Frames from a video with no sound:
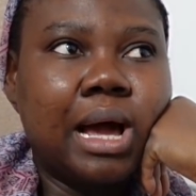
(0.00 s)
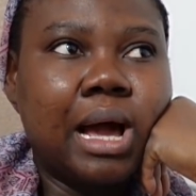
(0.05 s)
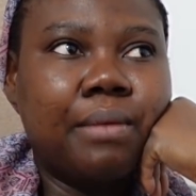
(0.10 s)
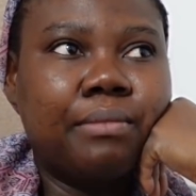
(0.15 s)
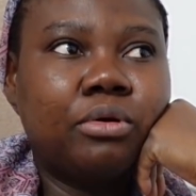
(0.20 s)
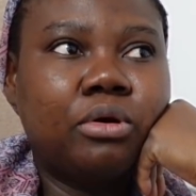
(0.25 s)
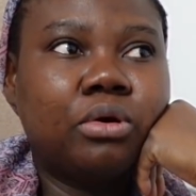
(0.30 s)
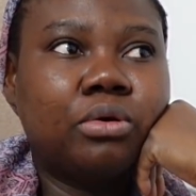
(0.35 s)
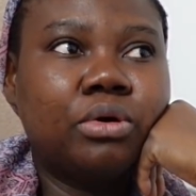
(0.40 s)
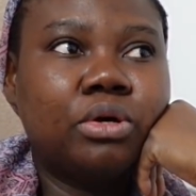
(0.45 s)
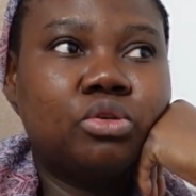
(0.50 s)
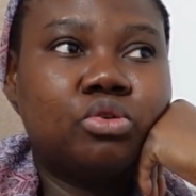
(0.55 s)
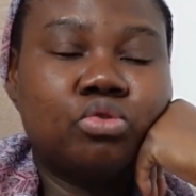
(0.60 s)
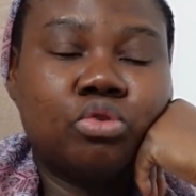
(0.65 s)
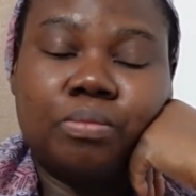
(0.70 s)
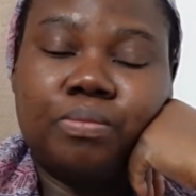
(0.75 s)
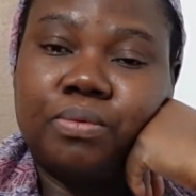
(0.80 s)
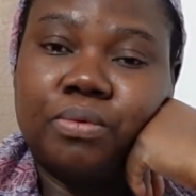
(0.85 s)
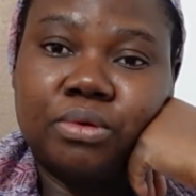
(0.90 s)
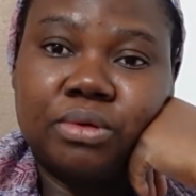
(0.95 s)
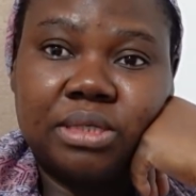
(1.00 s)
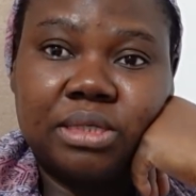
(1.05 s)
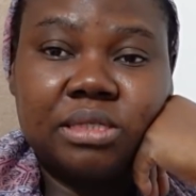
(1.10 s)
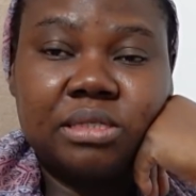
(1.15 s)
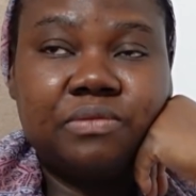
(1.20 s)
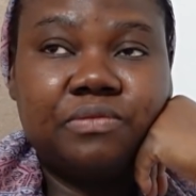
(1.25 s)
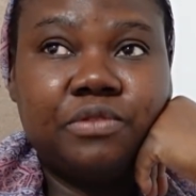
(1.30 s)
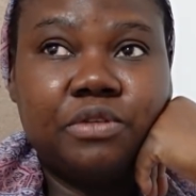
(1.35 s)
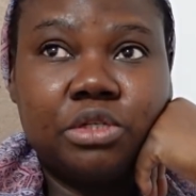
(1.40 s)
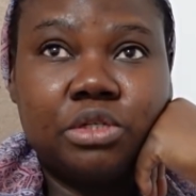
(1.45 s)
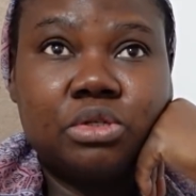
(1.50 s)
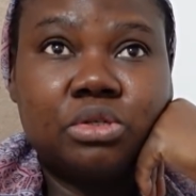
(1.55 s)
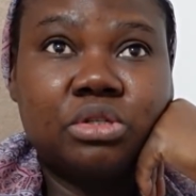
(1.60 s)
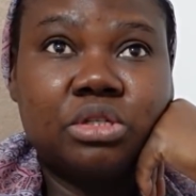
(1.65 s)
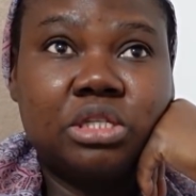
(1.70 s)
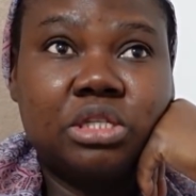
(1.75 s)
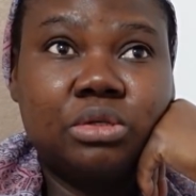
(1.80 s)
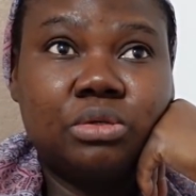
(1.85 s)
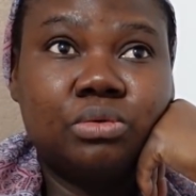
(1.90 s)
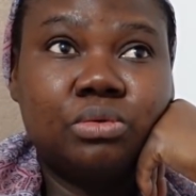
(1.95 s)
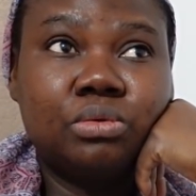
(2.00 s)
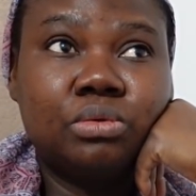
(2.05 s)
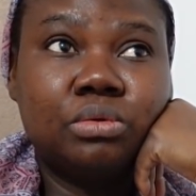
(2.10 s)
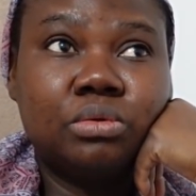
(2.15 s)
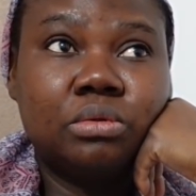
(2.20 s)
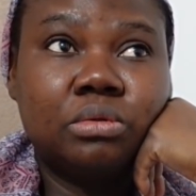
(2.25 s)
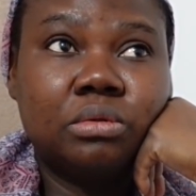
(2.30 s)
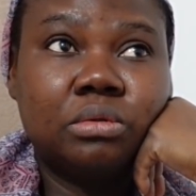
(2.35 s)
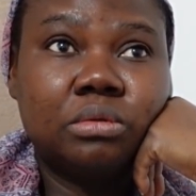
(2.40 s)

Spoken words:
I'm not going to upload this video till,